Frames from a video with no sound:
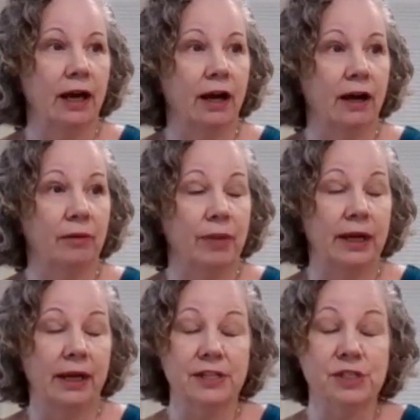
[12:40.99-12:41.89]
Um, in
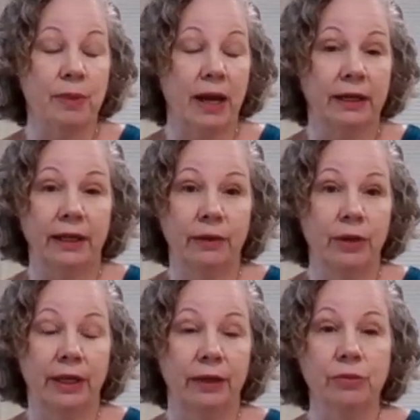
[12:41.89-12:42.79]
his mind, he,
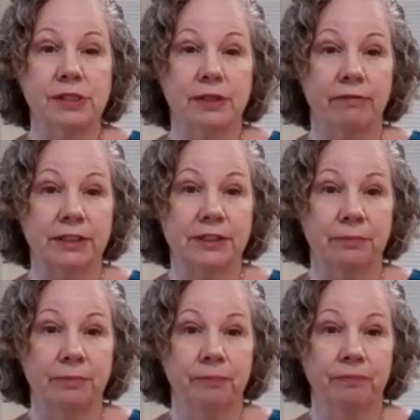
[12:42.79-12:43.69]
he was the
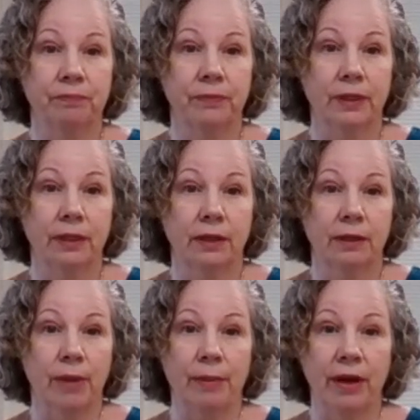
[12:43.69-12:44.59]
victim.
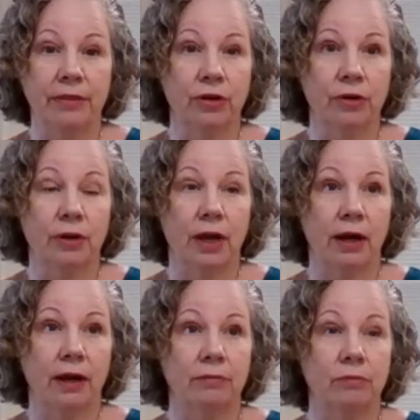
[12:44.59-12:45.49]
My mother
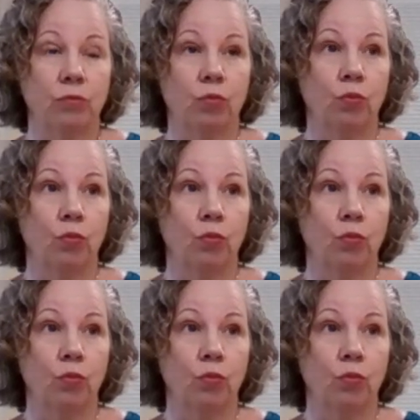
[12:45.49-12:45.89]
um,